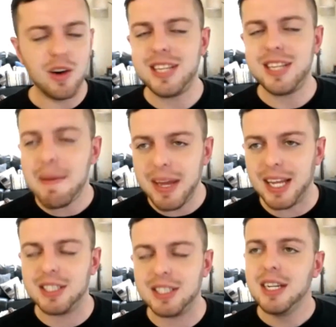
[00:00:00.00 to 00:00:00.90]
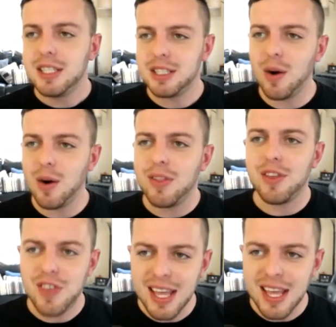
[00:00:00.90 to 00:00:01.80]
Or 10 minutes. So
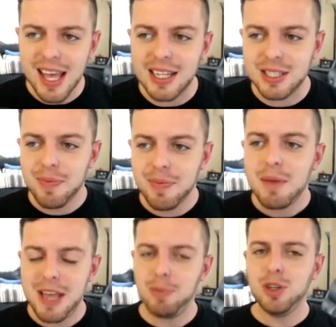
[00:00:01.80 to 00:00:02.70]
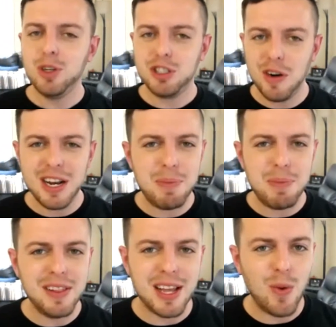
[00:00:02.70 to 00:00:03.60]
the thing is, people are starting to
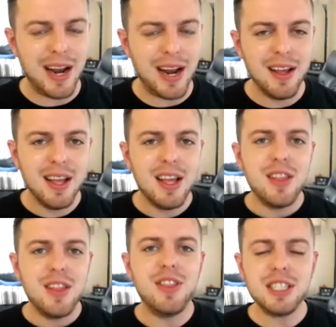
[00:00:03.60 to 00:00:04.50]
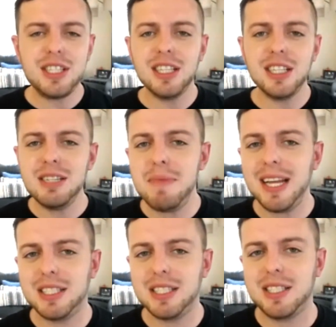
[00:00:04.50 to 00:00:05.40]
be like, wait, this doesn't
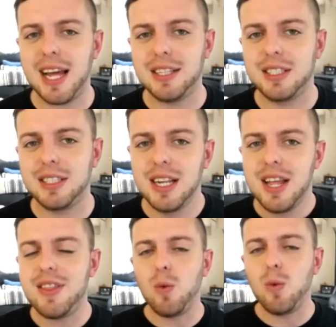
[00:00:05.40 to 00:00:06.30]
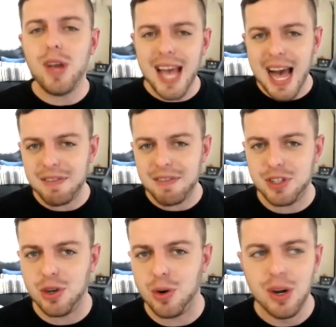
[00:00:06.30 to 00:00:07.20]
make sense that we have
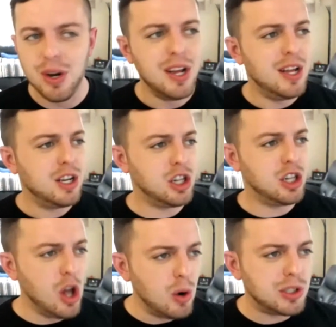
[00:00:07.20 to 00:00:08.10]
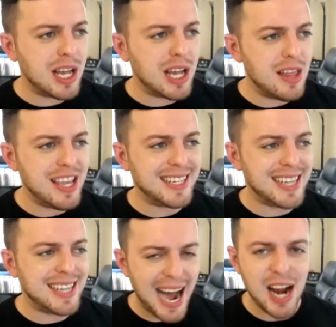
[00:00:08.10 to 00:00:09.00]
to close the
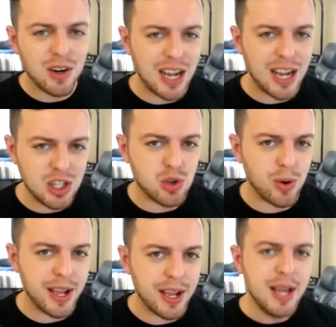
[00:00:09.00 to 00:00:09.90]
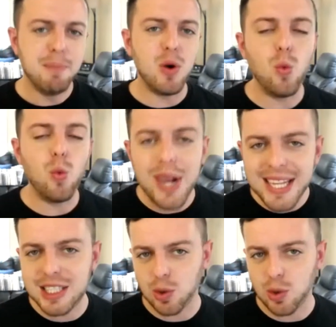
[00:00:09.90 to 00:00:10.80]
entire country, but
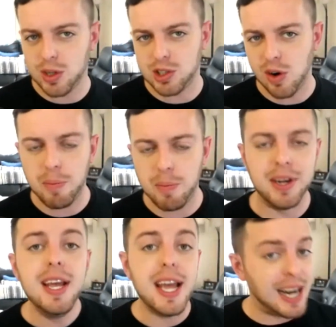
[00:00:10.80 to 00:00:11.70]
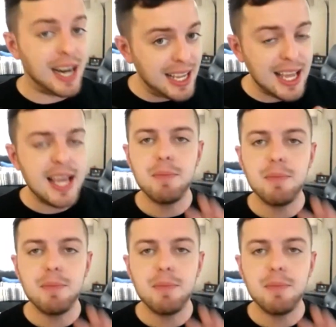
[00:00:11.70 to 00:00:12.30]
weed stores are open. And